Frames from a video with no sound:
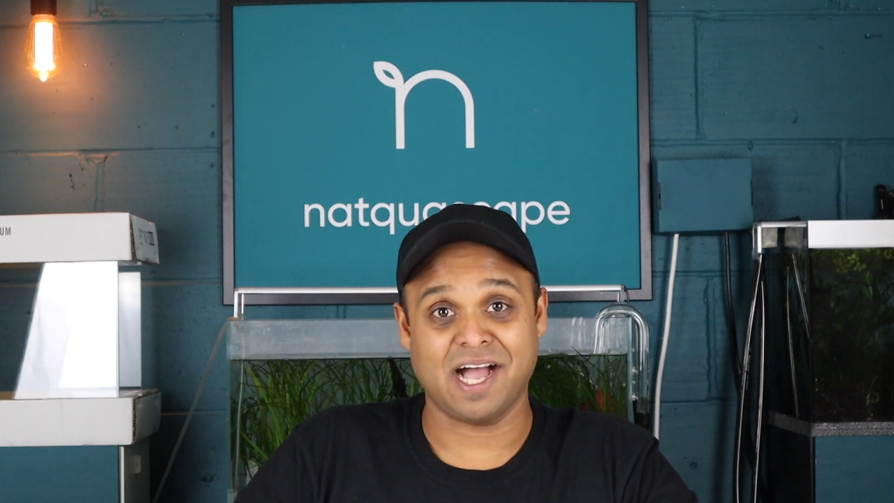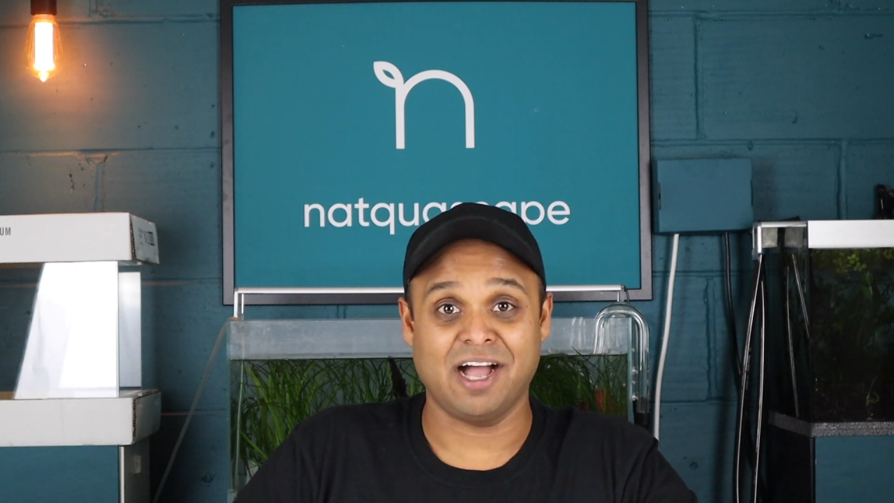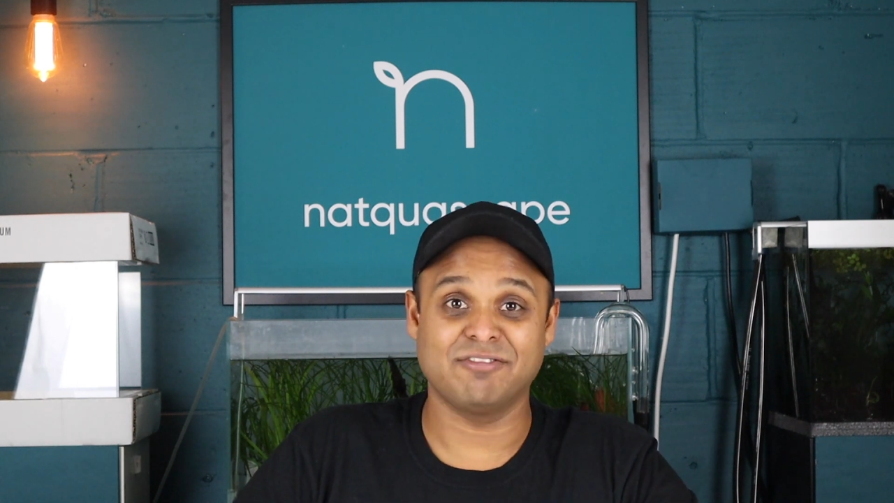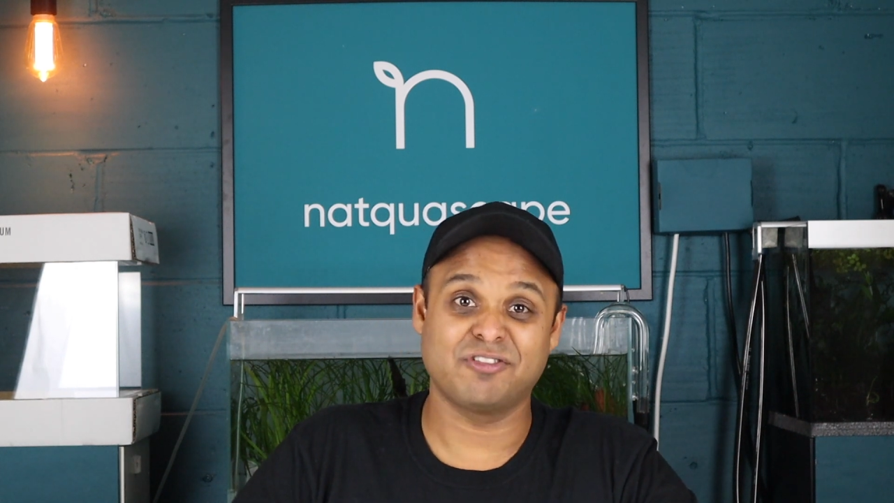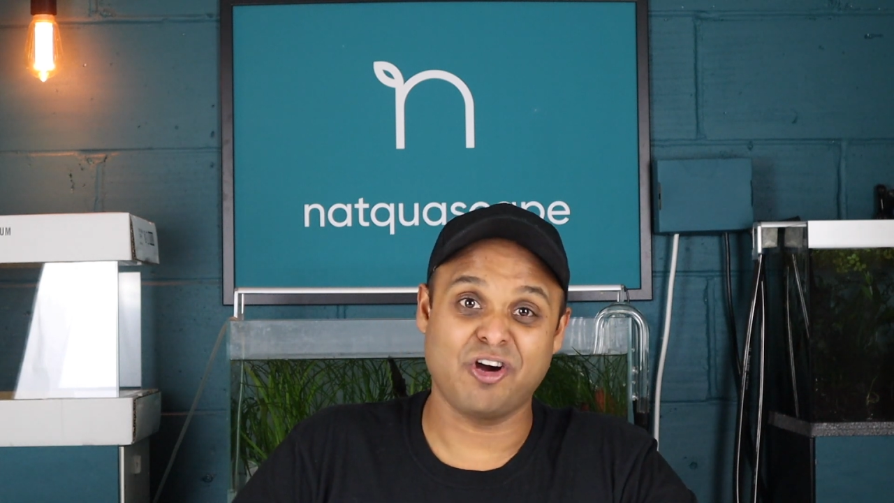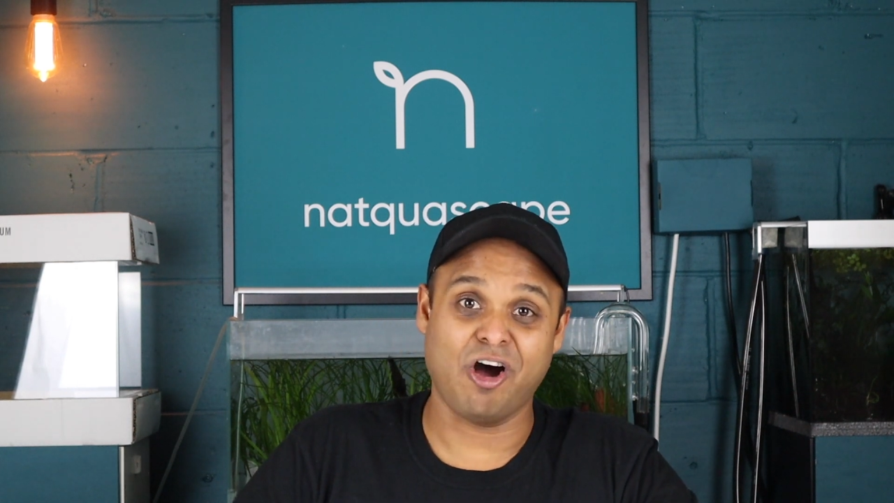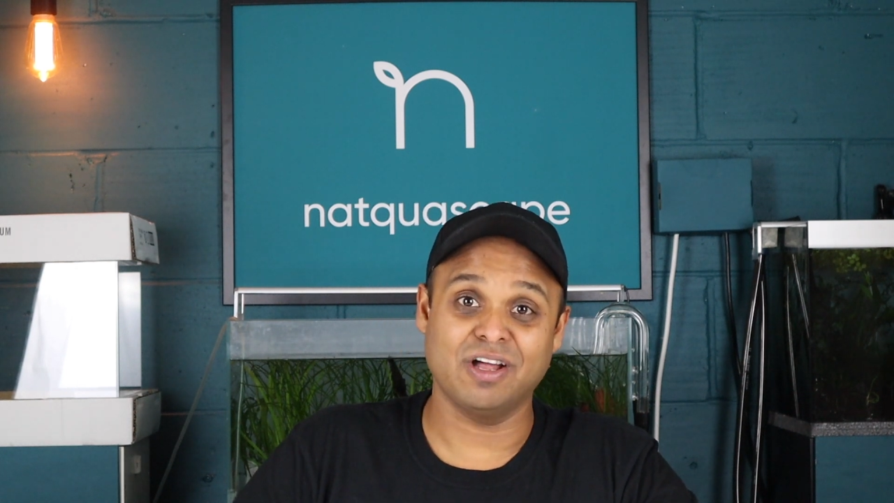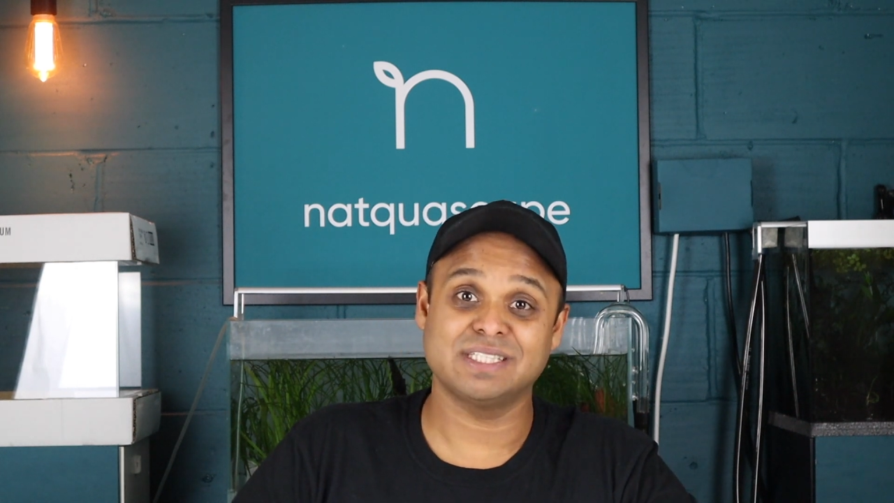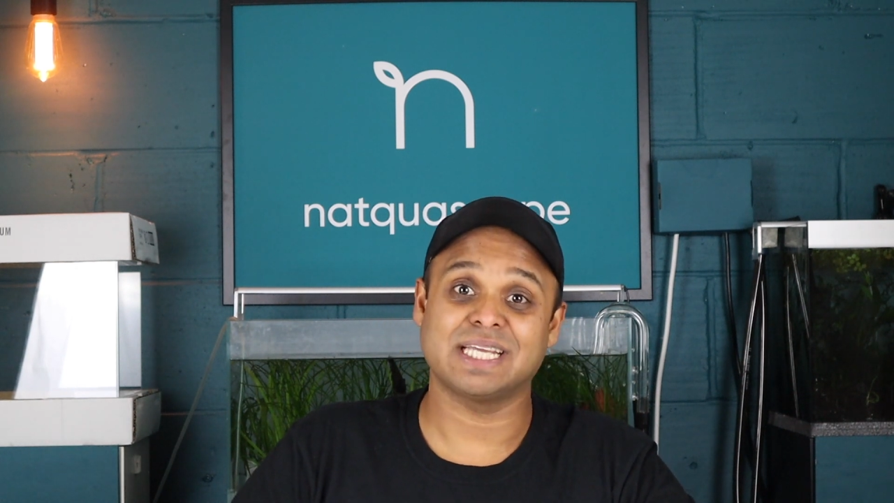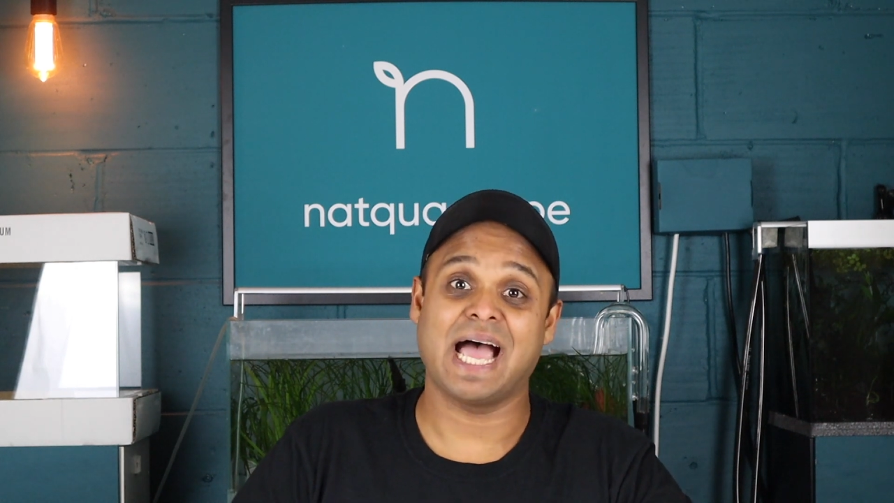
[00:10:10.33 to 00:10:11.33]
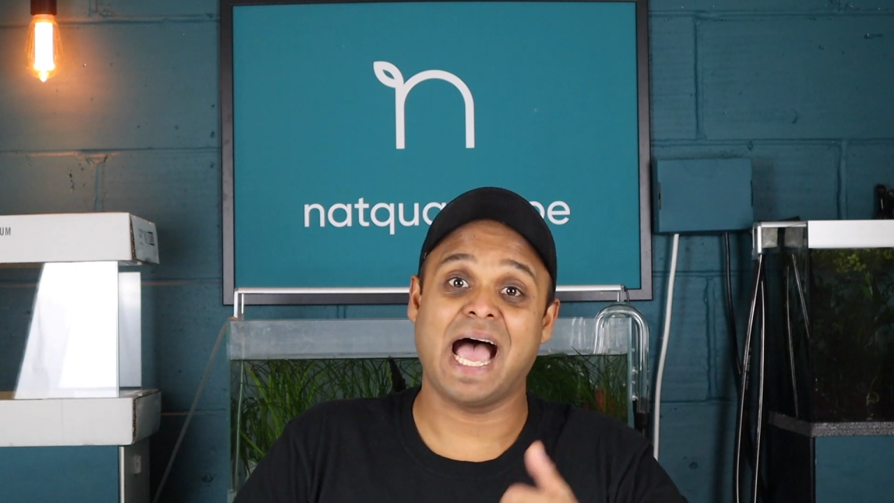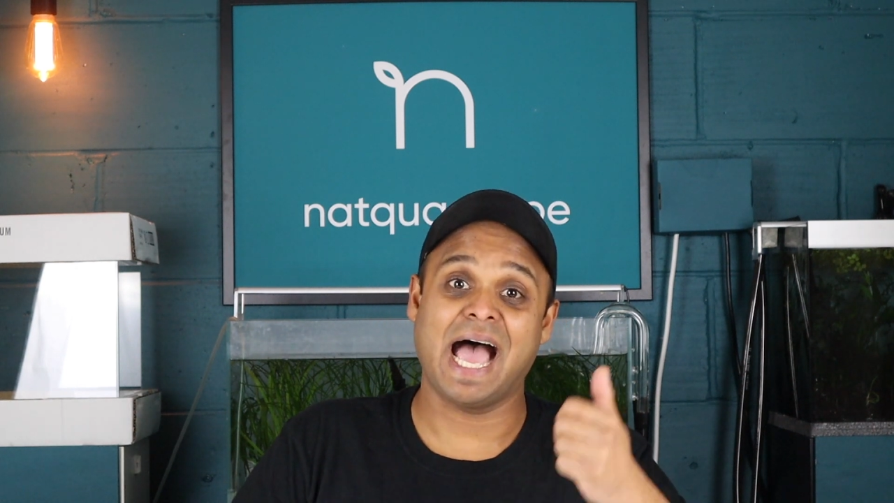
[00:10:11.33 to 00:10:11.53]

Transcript: I've got to